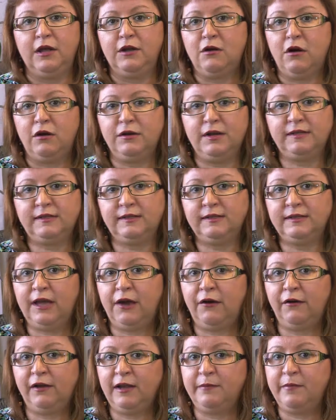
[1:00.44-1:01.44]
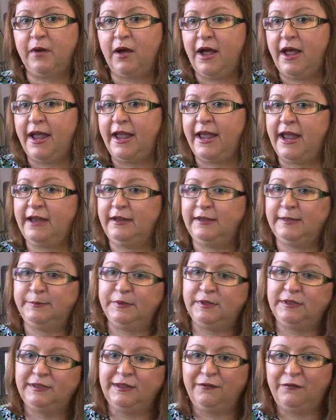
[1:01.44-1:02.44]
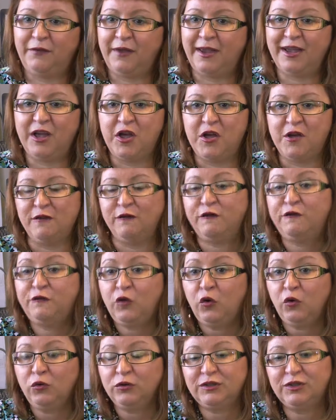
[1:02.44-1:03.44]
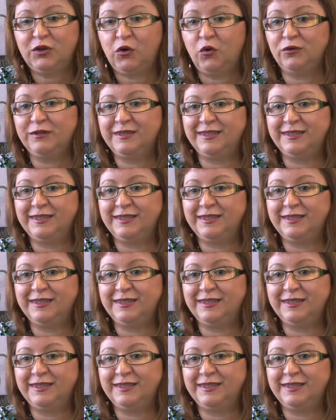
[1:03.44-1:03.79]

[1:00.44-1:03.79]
Not necessarily by any specific fault or